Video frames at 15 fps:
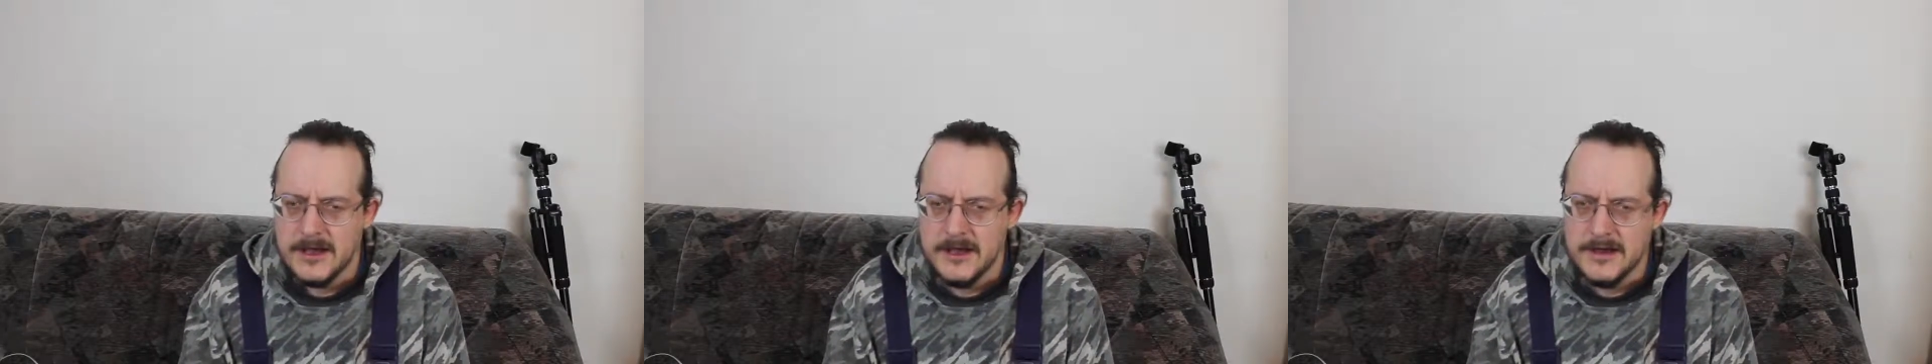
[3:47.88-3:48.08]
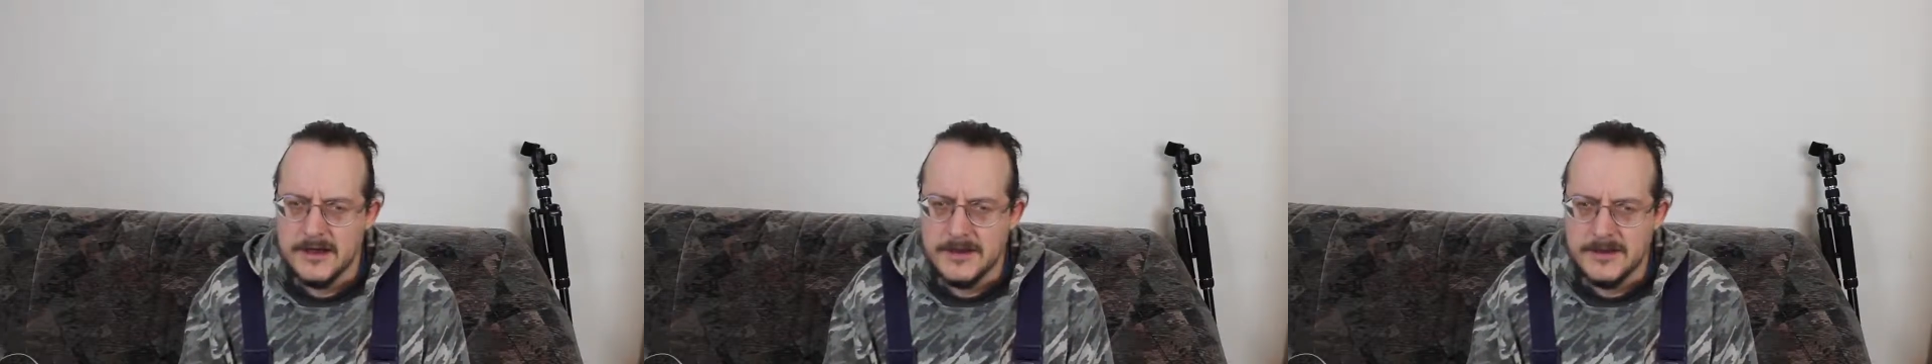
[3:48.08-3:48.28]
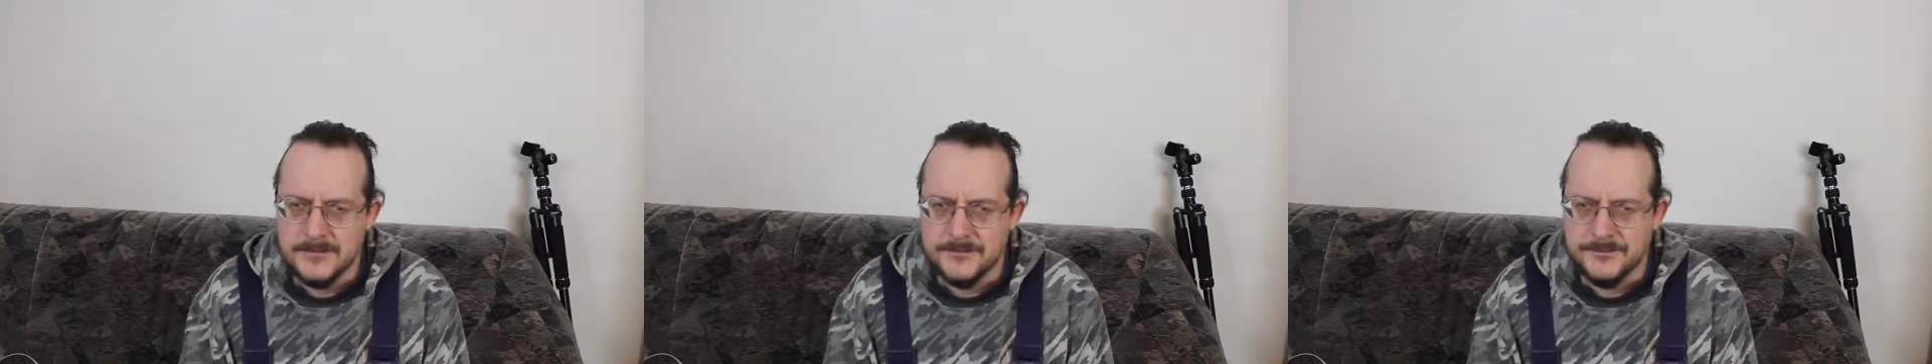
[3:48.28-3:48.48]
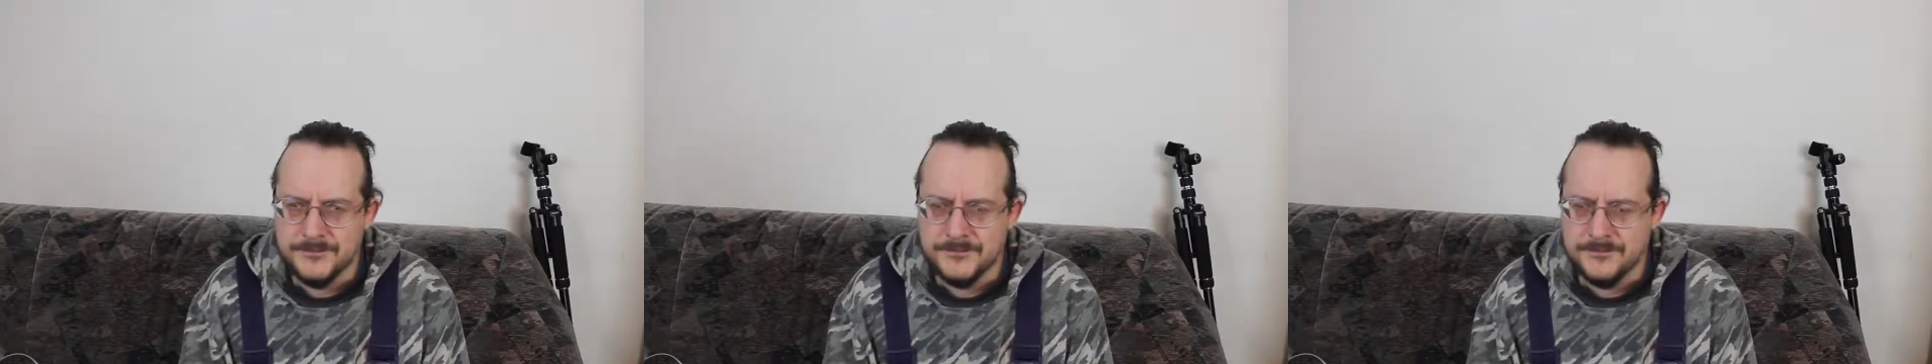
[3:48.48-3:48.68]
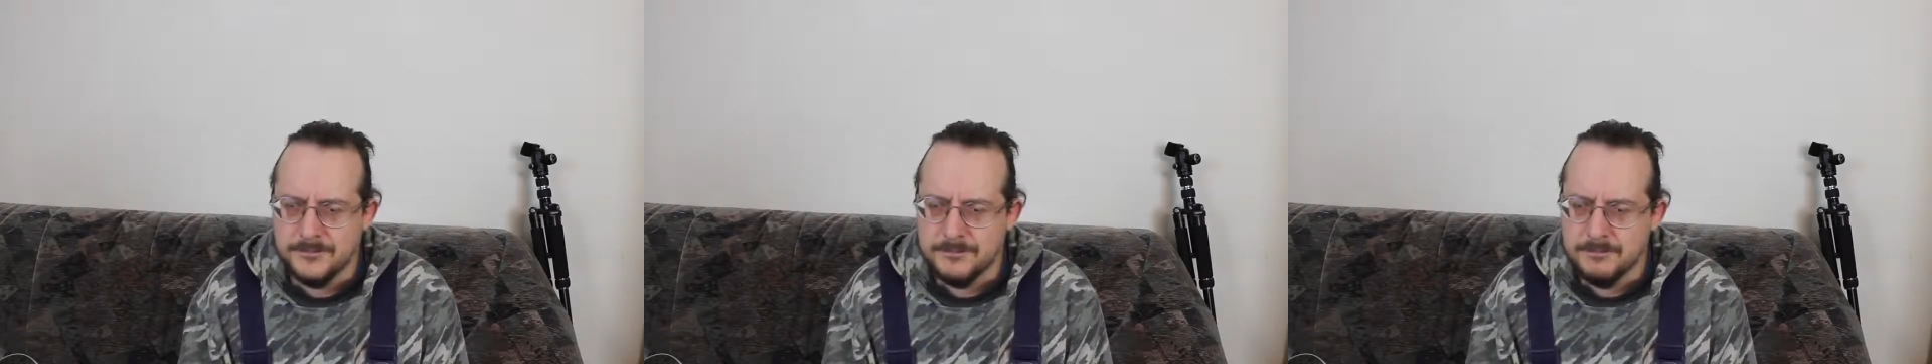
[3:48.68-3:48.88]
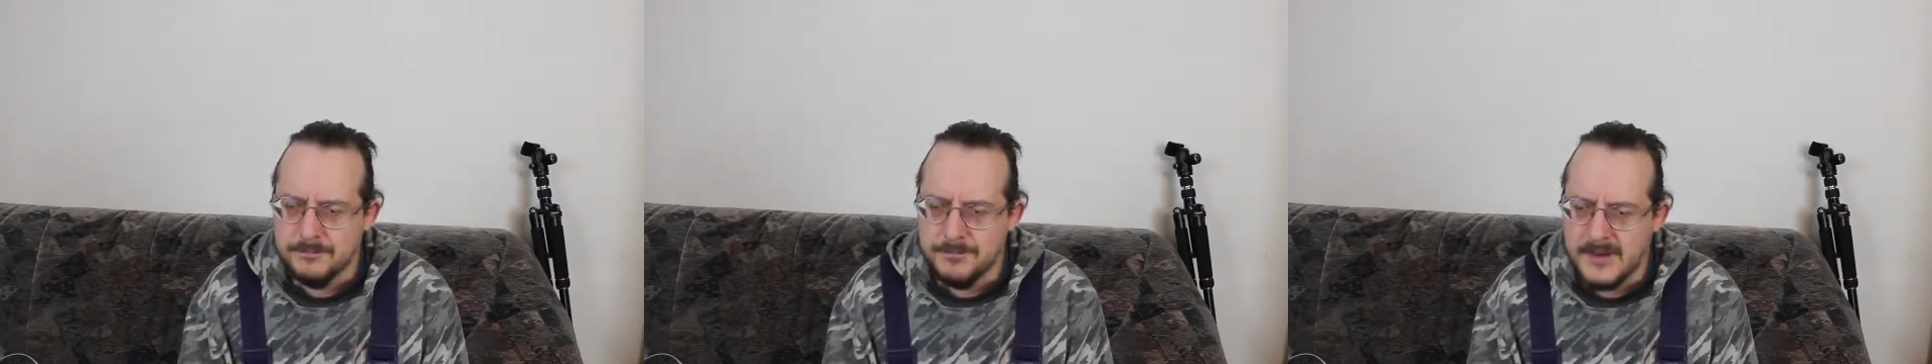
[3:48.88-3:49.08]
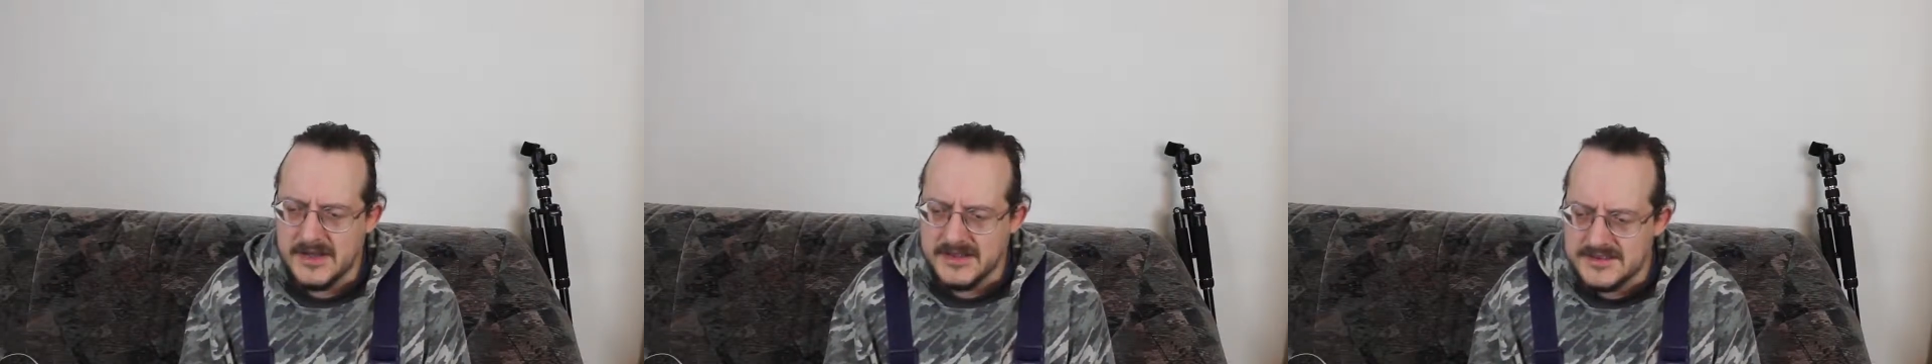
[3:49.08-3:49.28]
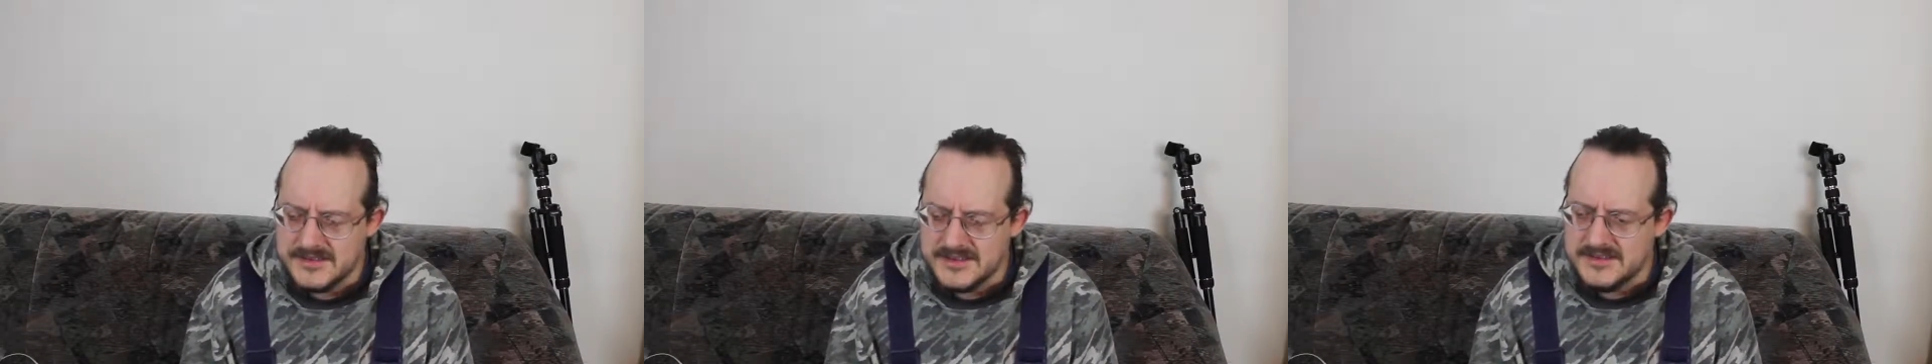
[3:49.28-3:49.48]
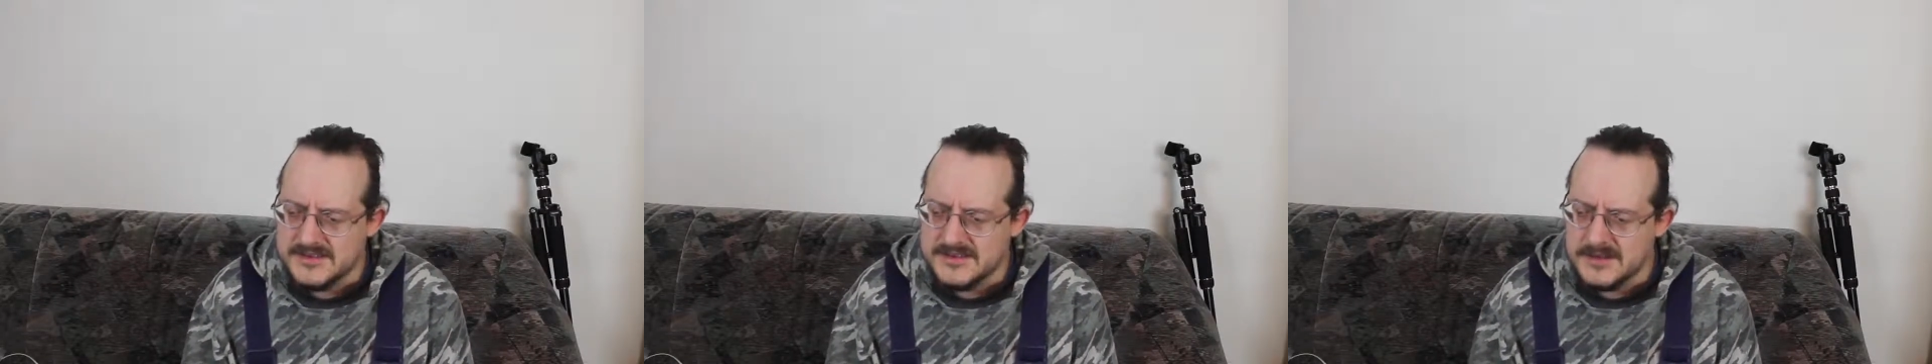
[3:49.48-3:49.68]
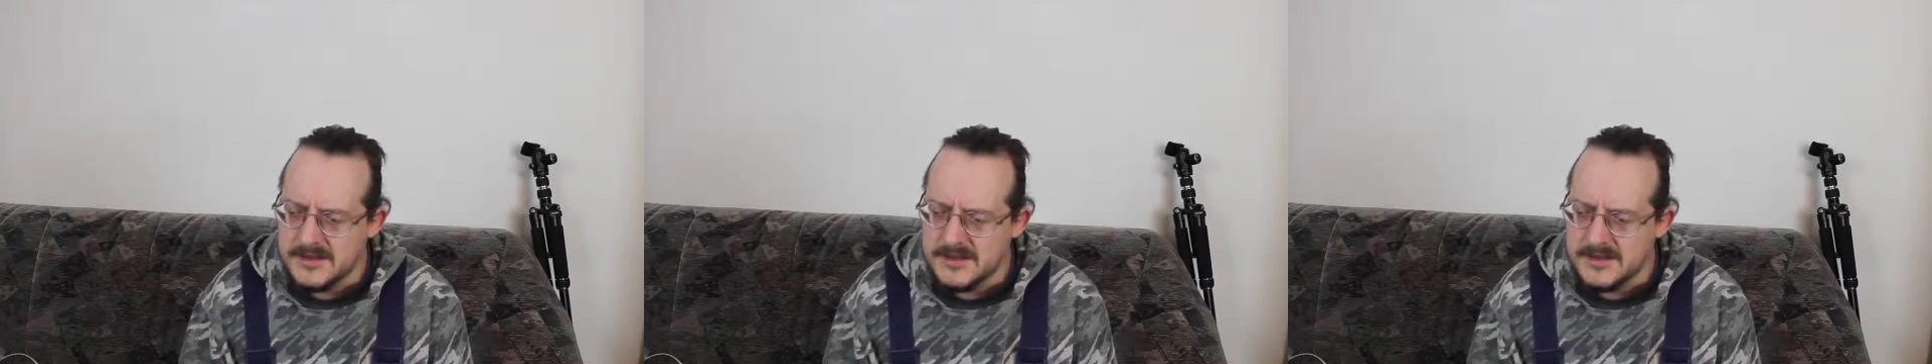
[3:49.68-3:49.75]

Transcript: But